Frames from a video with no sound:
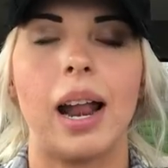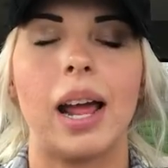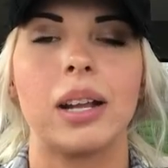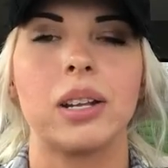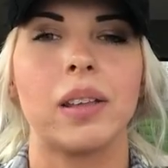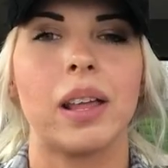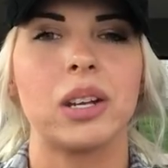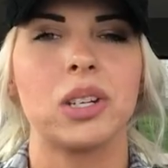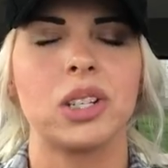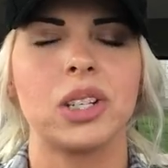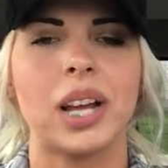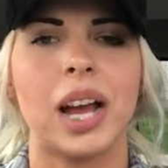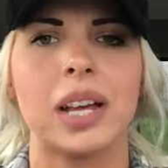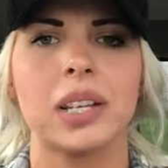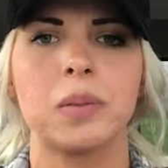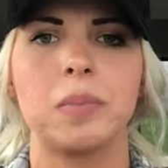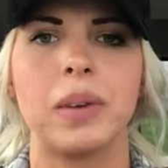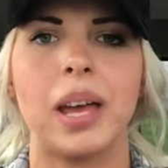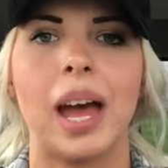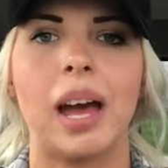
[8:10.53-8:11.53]
And then she
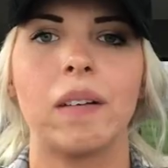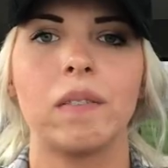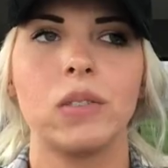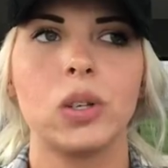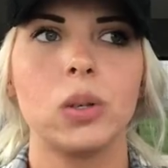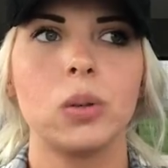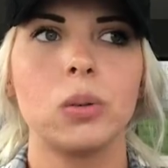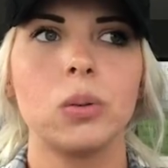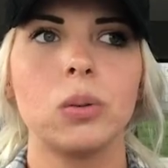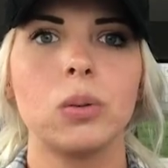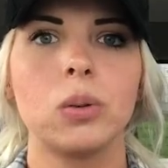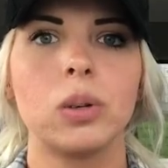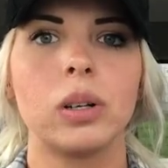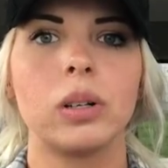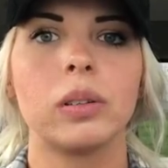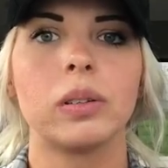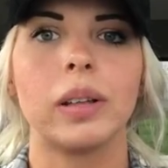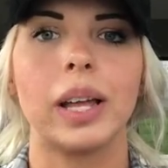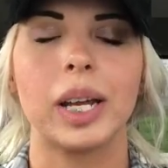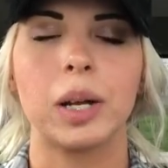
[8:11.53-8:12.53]
asked me, have you
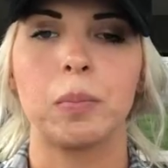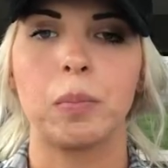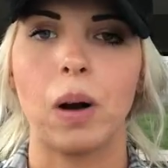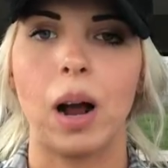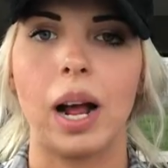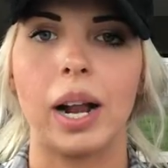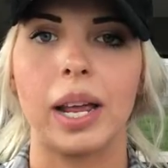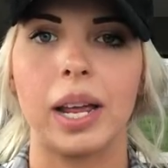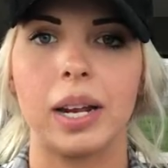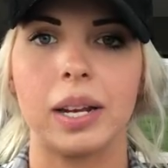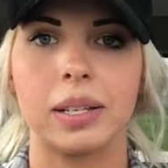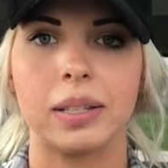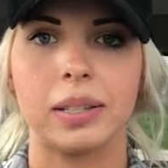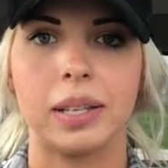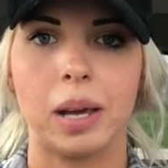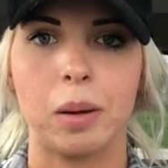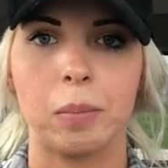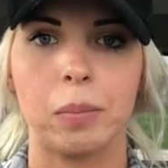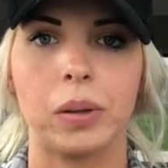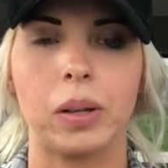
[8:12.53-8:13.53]
brought in a
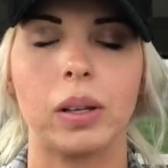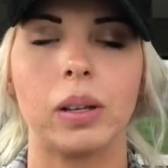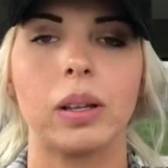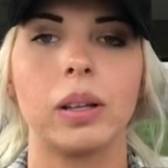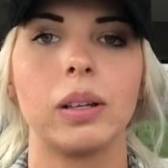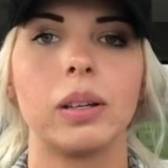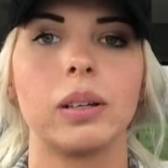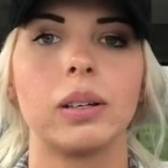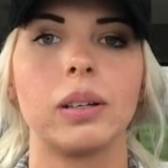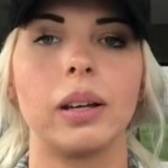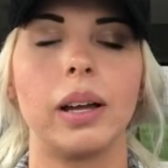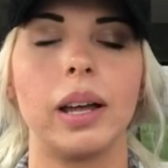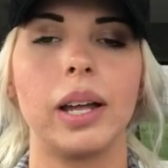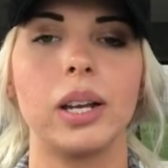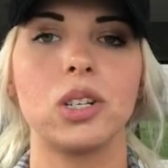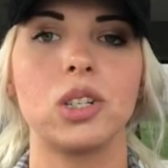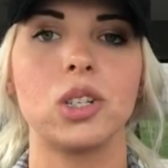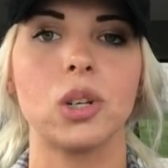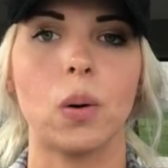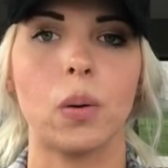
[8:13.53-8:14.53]
sample
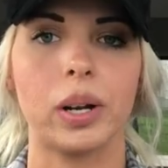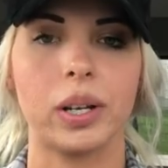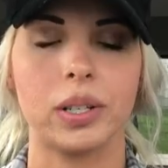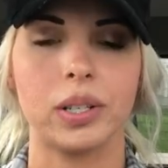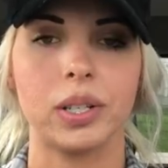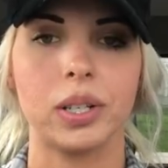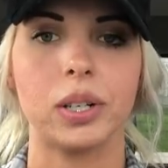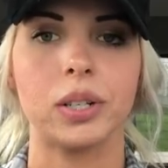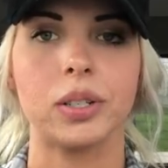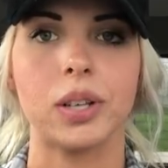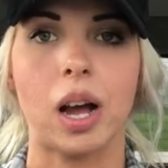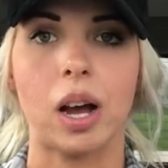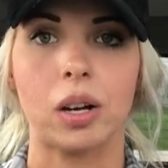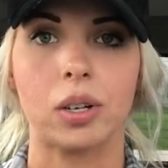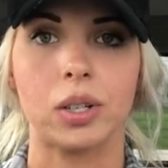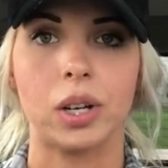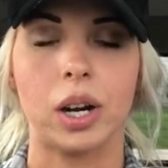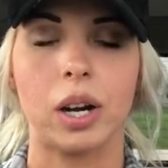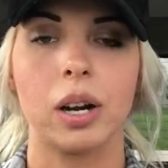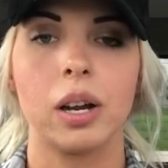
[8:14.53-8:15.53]
and showed it to your
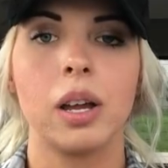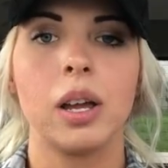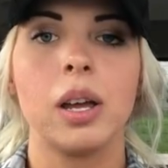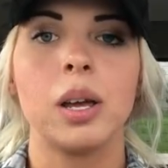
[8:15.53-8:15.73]
doctor?